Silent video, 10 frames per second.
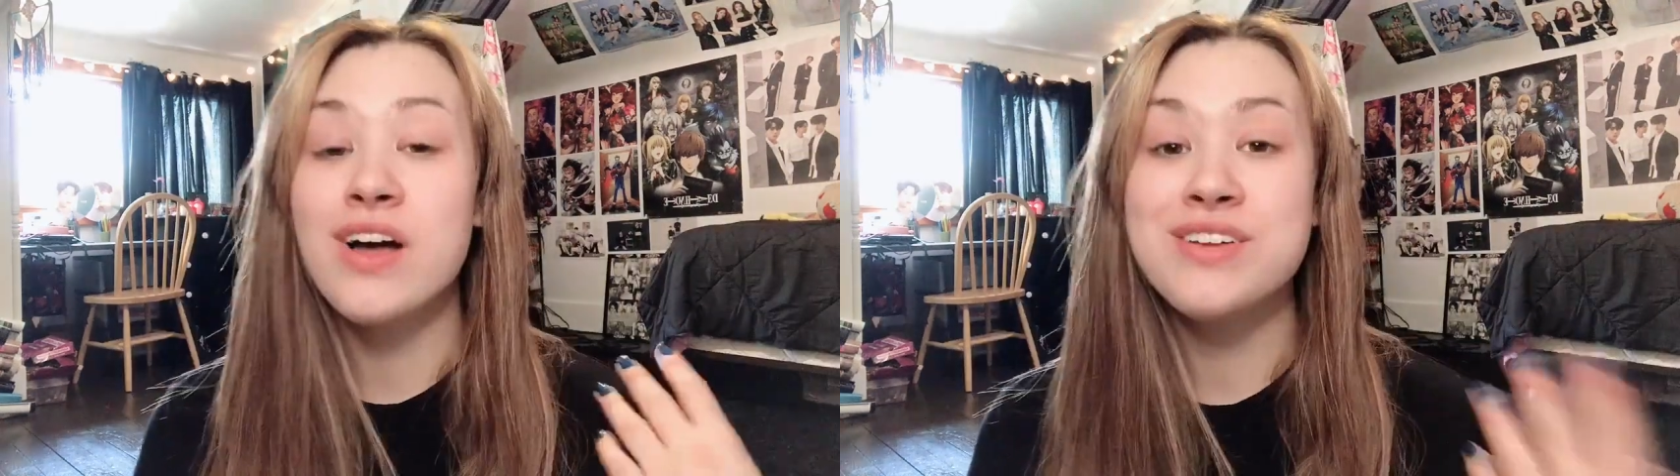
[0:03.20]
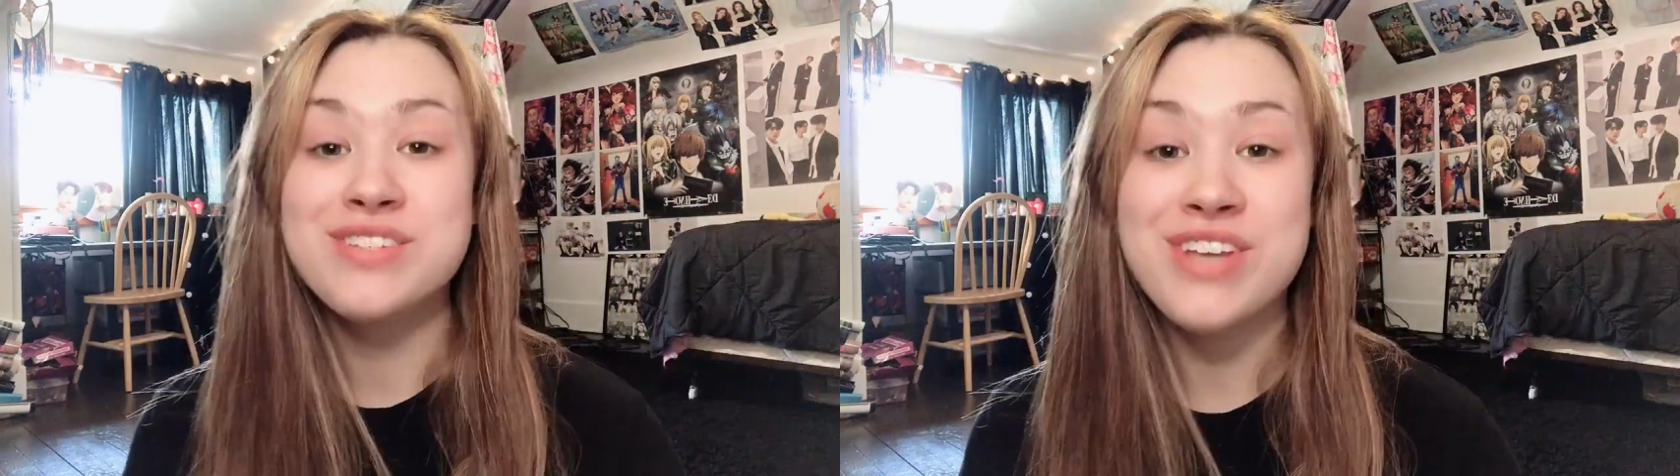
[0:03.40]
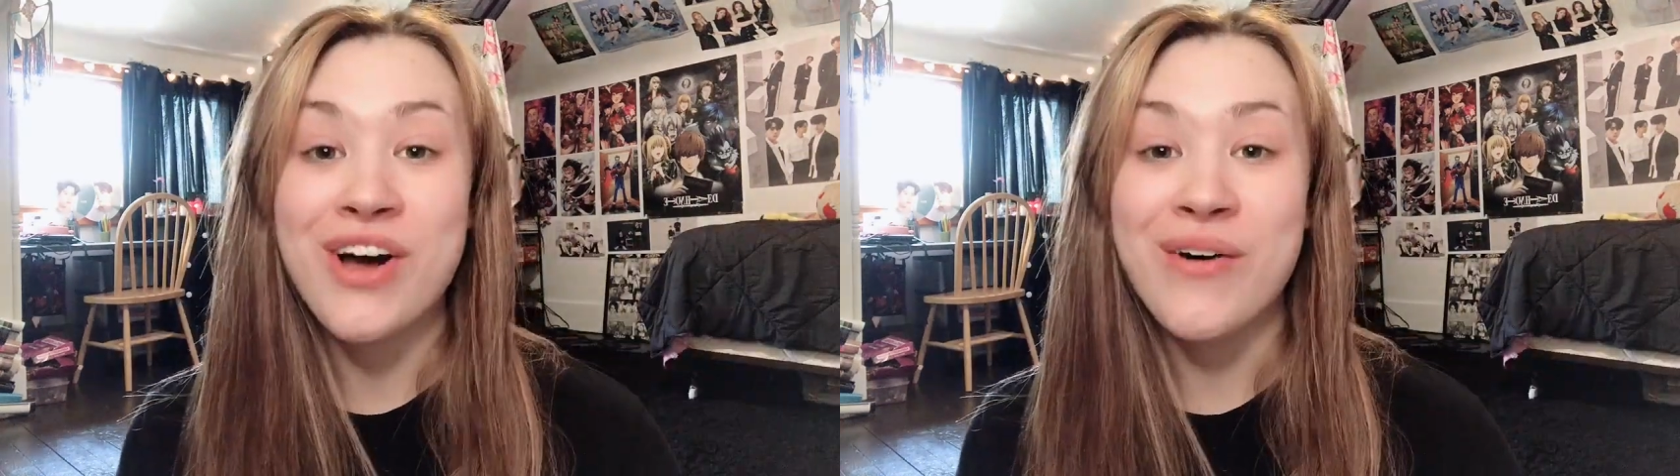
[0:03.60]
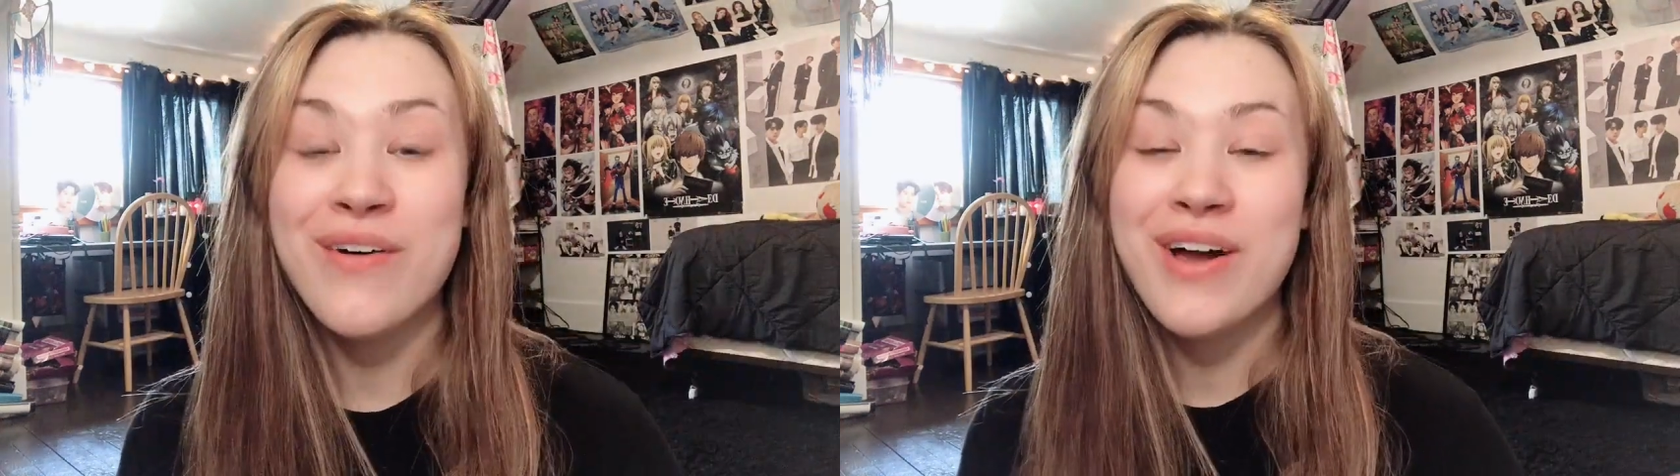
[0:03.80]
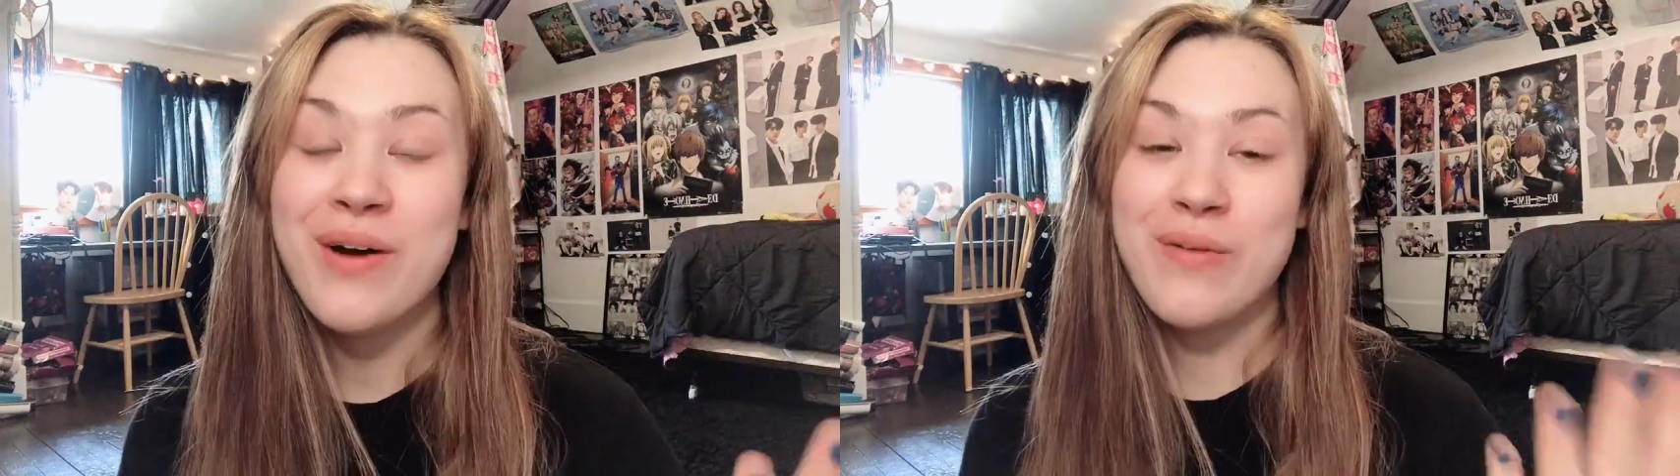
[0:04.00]
So,
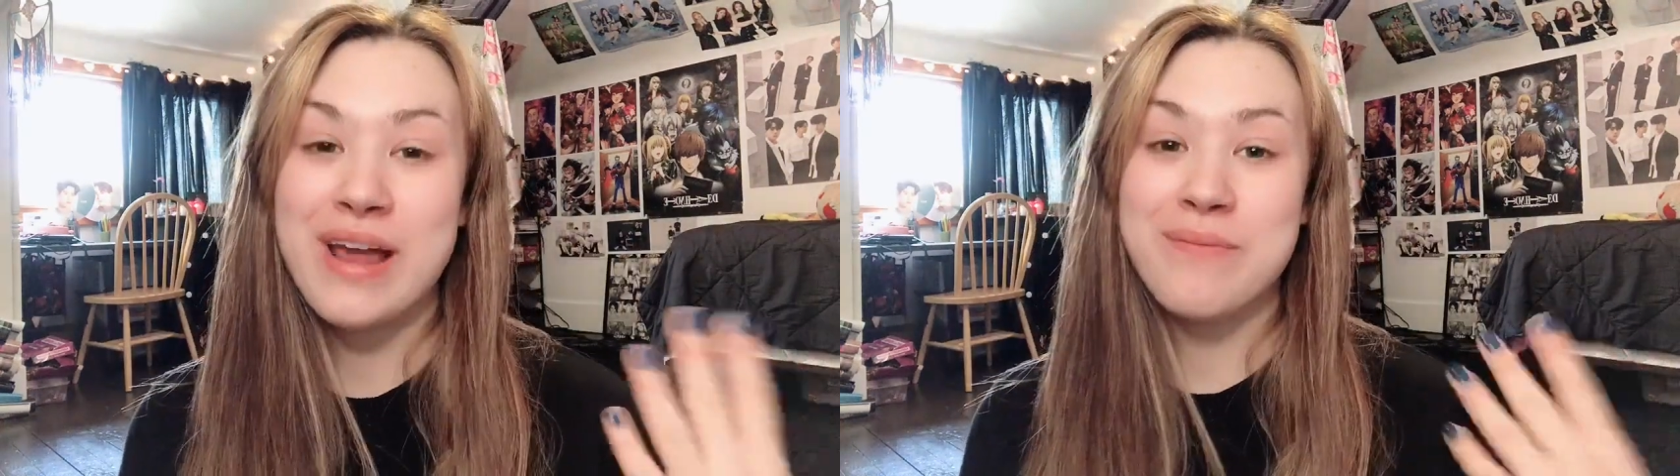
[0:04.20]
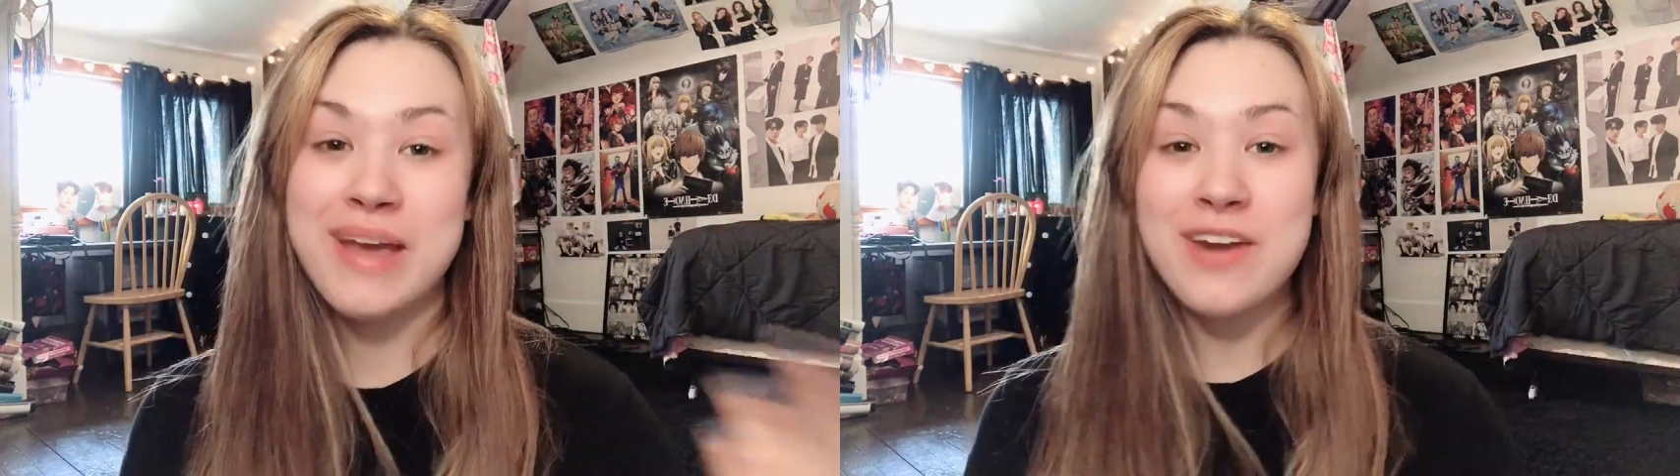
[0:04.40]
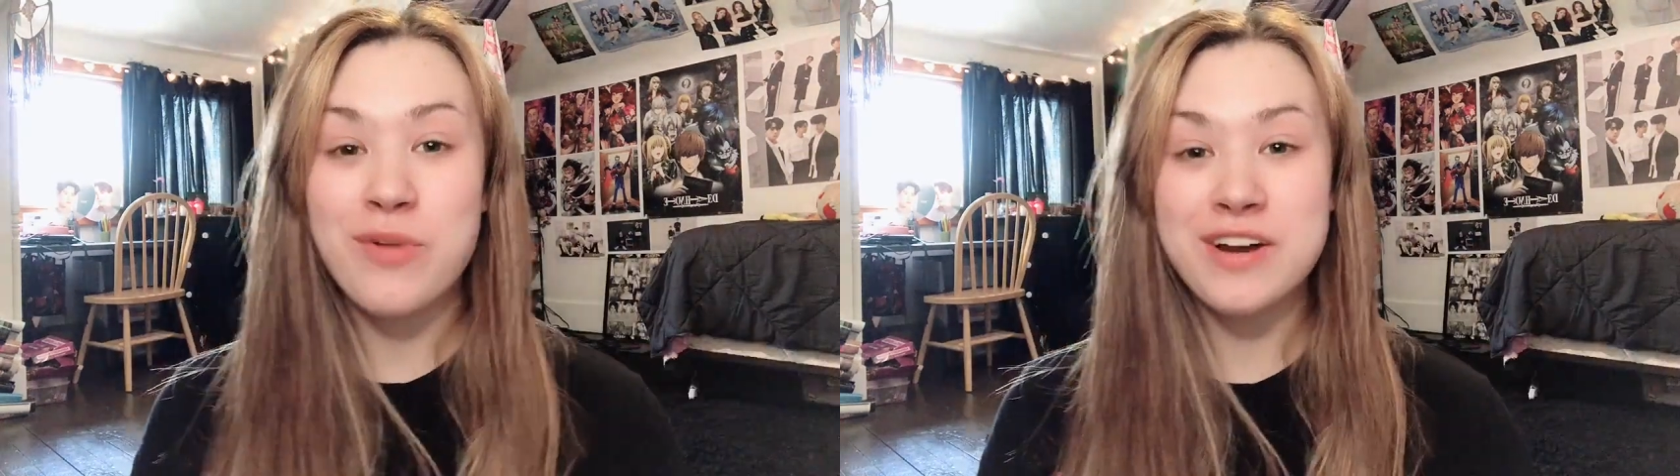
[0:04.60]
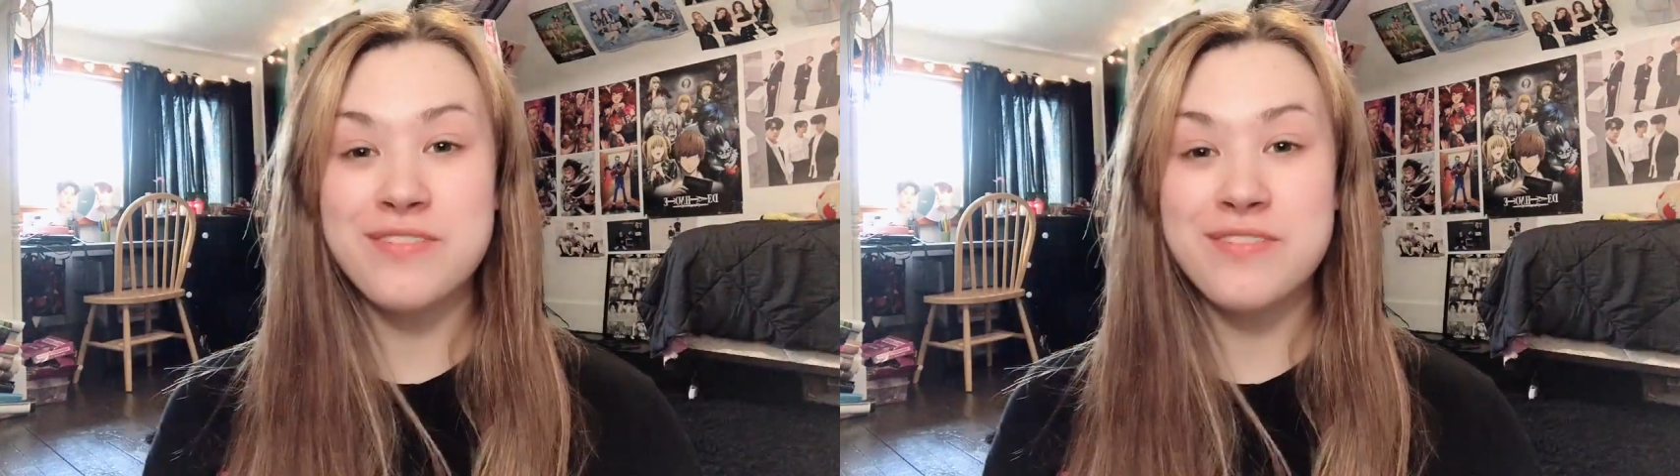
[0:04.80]
when I made one